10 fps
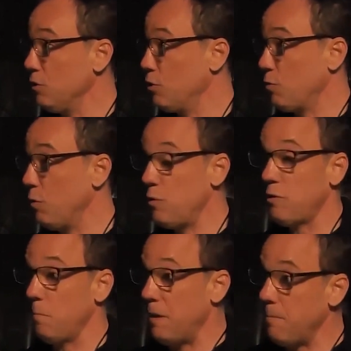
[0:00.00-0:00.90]
truth
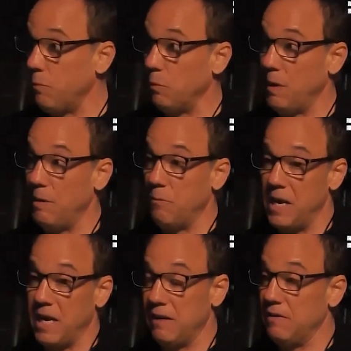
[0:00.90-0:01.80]
to people, and
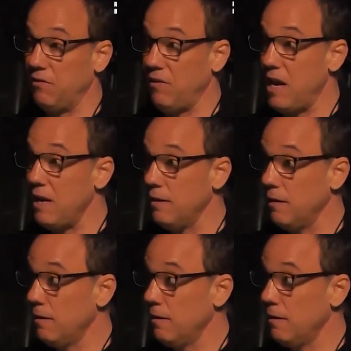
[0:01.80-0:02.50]
we get to see.